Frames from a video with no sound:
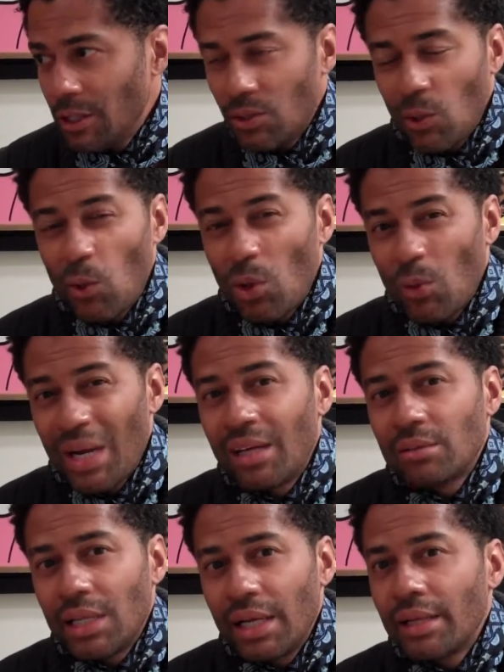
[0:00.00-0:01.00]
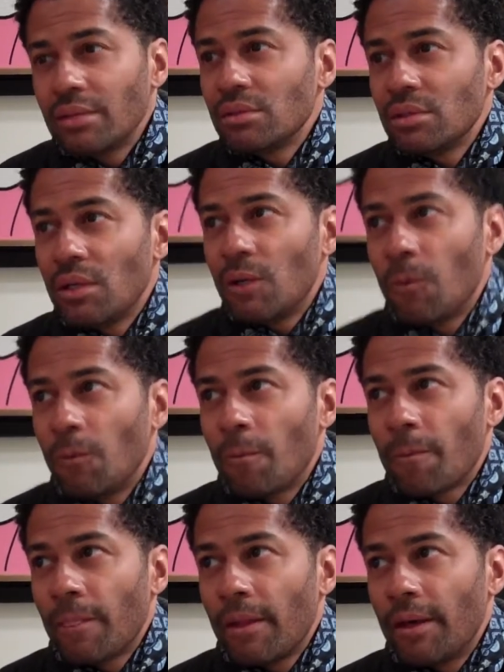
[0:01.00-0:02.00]
to go around that.
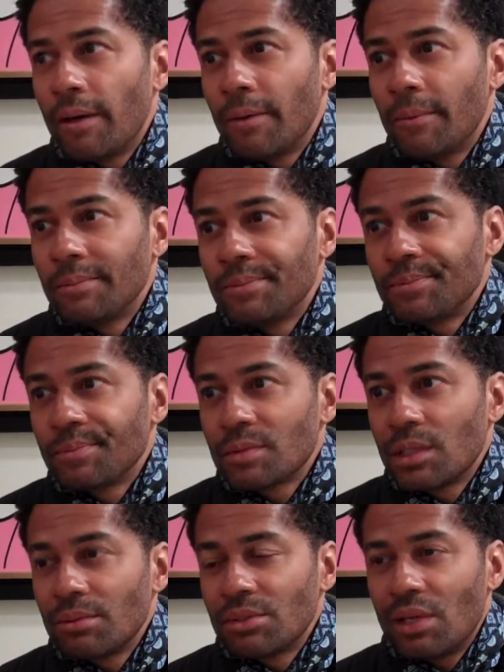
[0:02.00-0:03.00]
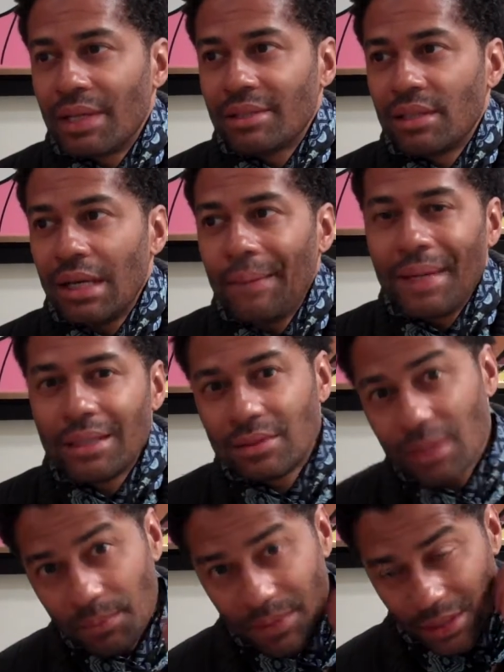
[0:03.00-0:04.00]
I would try to think about
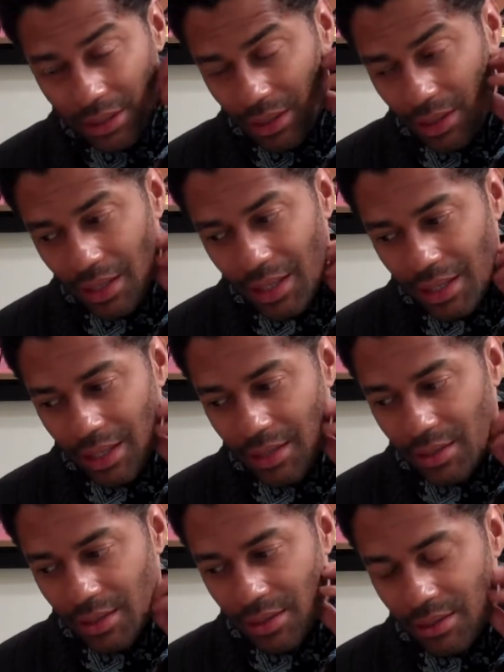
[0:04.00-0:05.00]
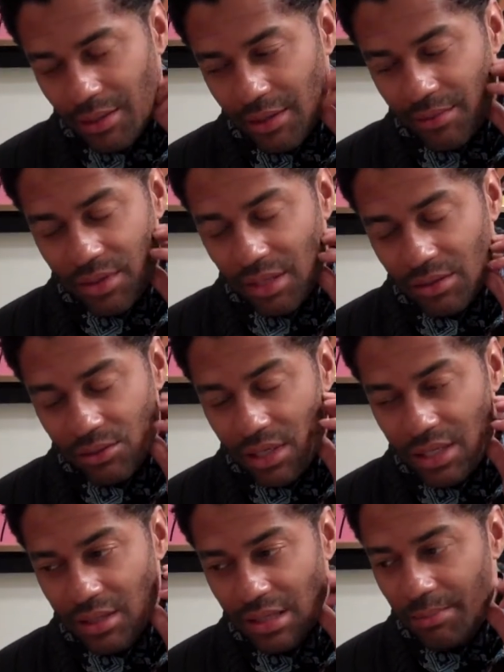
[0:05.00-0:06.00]
something or try
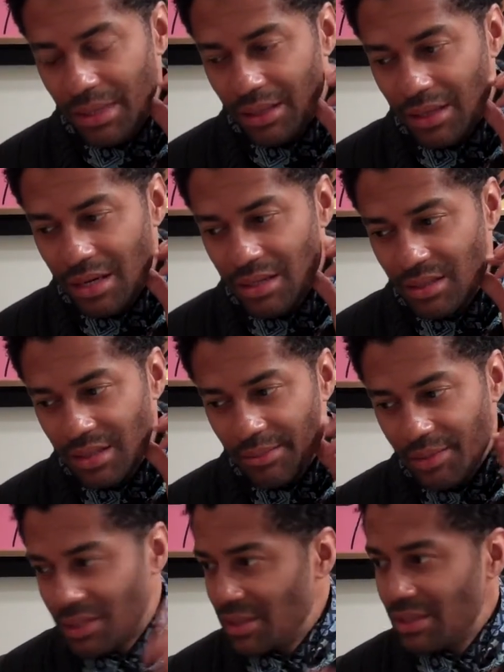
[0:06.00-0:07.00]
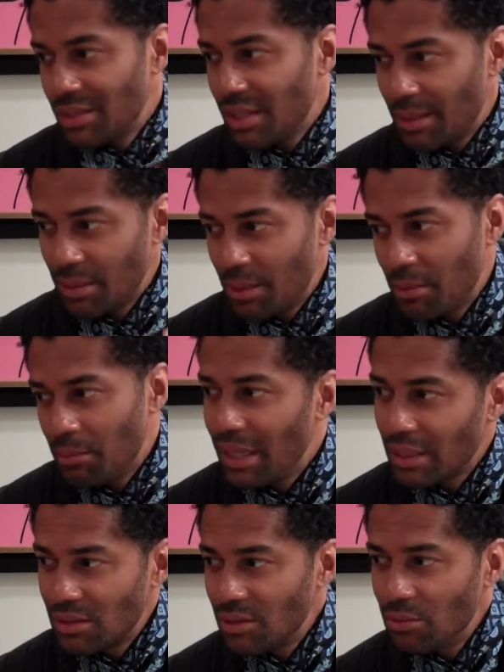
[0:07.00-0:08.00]
to think about concepts, and it just kept coming
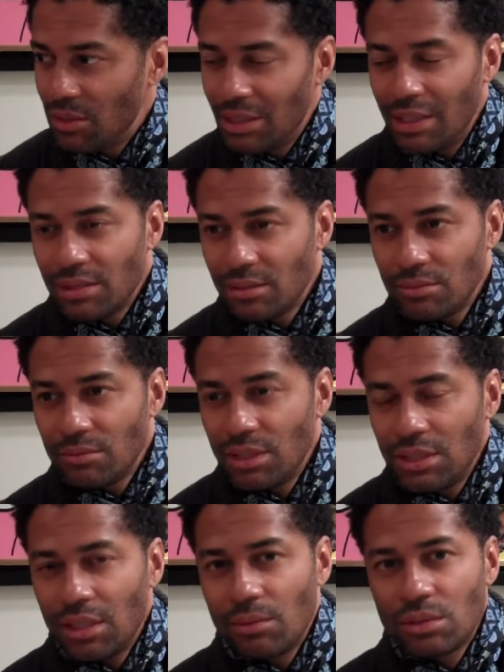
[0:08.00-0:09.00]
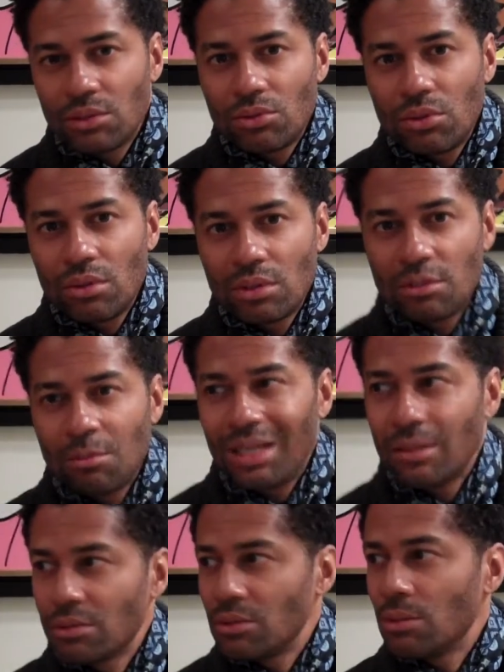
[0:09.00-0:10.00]
back to, well, that's really not what the song is
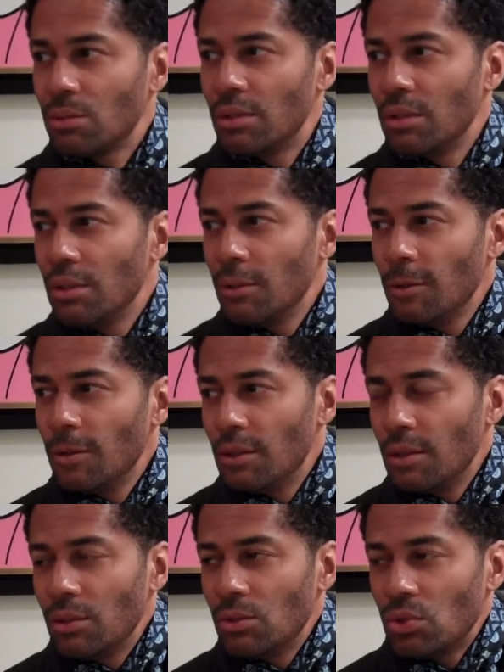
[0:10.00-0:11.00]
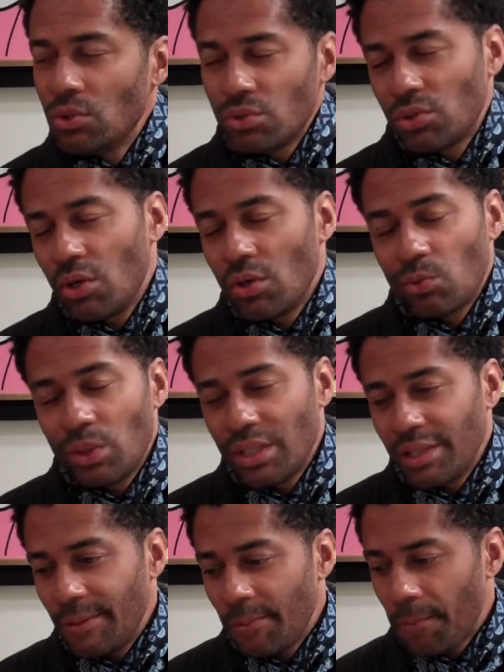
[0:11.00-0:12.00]
about. So the song
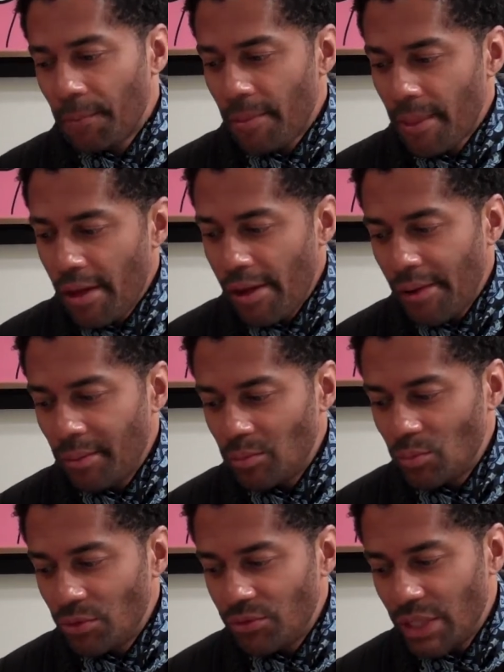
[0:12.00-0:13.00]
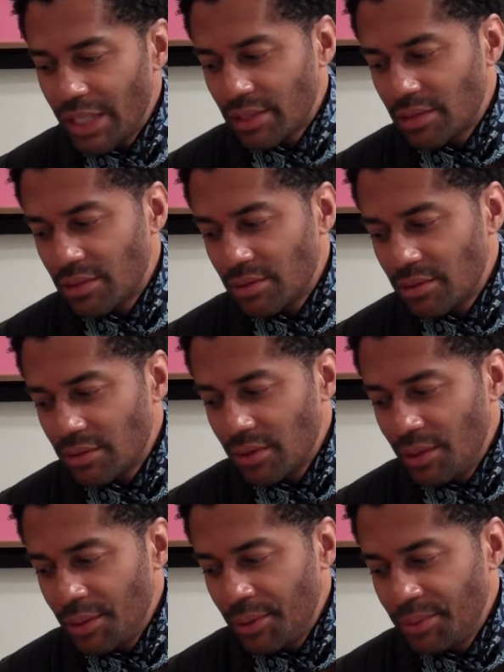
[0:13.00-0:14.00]
really reflects,
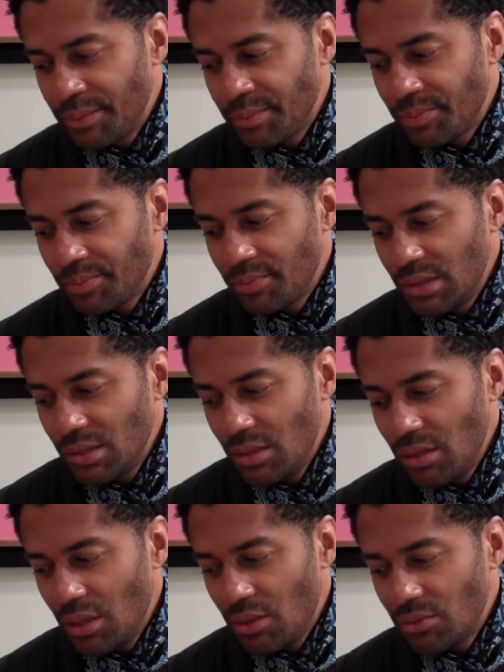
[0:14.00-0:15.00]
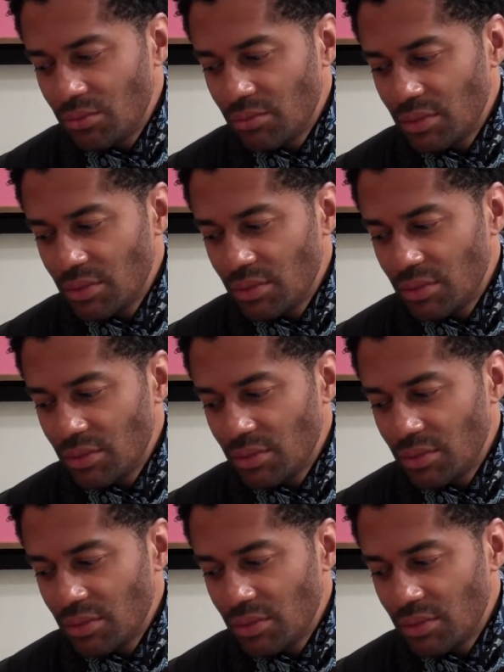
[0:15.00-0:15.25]
you know,